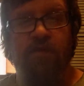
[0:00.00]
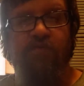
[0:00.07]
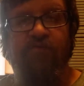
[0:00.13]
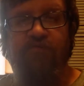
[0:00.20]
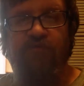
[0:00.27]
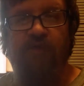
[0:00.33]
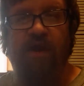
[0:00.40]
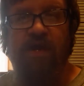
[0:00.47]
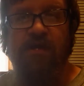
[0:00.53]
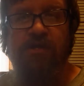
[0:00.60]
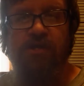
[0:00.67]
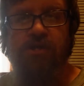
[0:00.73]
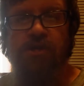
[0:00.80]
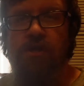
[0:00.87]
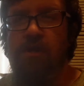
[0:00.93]

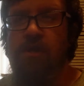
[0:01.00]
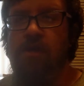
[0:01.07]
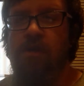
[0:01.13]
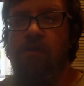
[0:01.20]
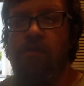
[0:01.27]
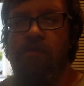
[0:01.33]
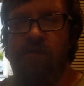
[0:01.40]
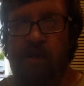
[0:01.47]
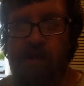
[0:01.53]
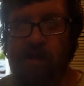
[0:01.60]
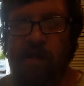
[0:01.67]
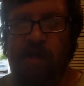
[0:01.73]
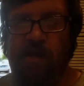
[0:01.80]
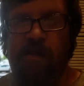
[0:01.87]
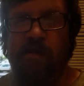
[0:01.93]
Trish, the
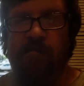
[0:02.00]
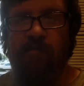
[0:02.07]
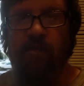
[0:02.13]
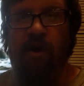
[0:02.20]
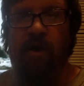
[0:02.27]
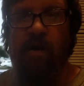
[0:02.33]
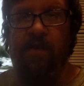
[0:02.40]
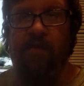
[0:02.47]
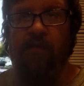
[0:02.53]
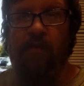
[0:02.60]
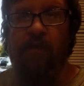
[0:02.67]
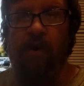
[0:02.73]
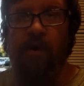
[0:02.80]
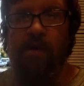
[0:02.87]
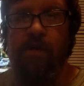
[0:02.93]
sexy blonde
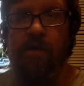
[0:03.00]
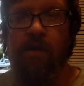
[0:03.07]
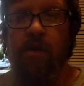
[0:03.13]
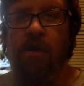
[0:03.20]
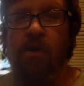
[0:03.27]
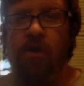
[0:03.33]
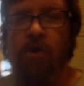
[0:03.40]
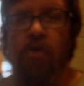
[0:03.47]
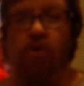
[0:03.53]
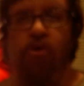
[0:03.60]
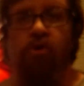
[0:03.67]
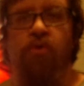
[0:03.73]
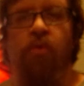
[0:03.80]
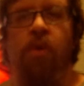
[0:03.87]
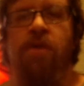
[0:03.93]
one,
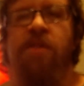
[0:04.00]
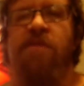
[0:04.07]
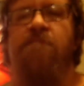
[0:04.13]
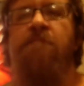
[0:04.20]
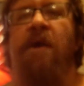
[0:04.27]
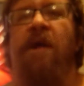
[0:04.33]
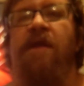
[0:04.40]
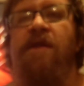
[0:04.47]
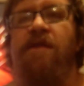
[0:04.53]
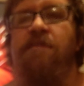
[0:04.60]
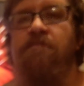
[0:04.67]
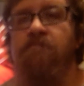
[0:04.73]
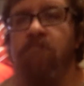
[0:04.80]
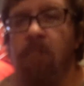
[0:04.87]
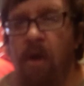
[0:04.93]
who spends
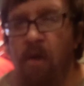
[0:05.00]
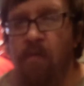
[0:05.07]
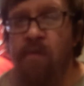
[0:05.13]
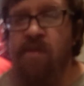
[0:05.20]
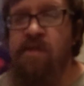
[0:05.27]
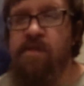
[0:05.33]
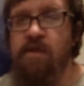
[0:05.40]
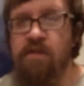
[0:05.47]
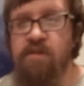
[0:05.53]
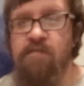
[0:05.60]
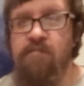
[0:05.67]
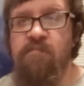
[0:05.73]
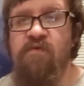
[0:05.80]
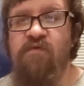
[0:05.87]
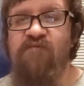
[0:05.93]
most of the
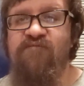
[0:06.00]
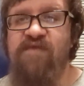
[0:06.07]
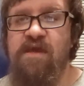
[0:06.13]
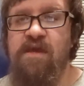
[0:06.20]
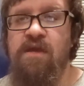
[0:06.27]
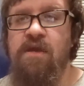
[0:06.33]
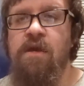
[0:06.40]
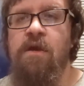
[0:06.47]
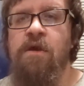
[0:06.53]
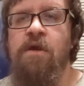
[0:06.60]
movie